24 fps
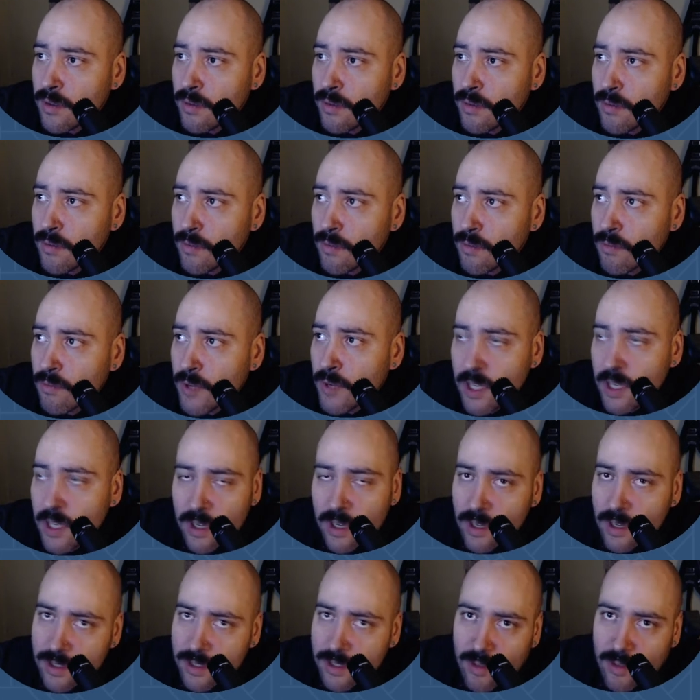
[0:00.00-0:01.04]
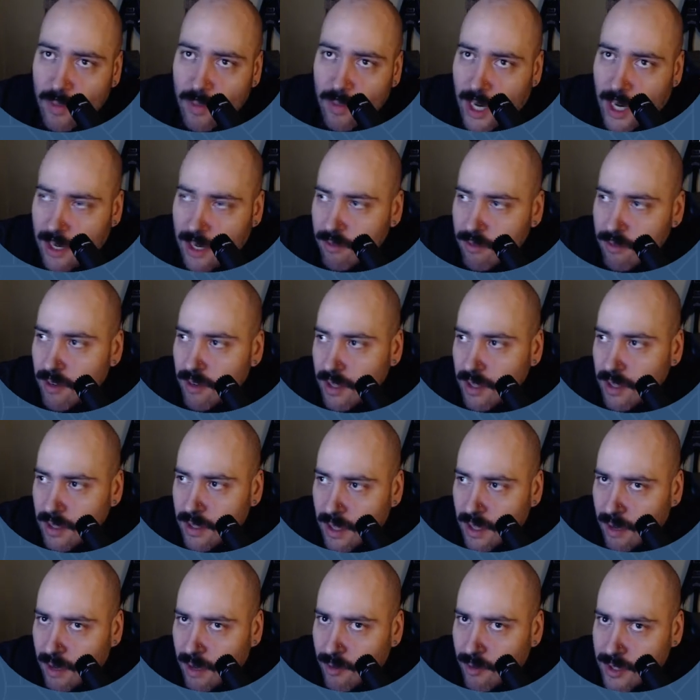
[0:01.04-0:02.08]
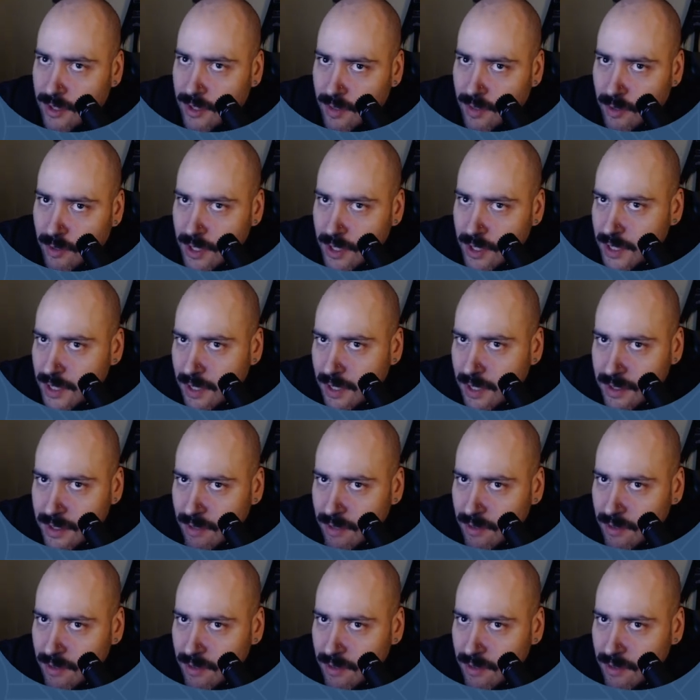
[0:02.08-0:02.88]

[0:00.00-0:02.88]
we could also modify the YAML to print out different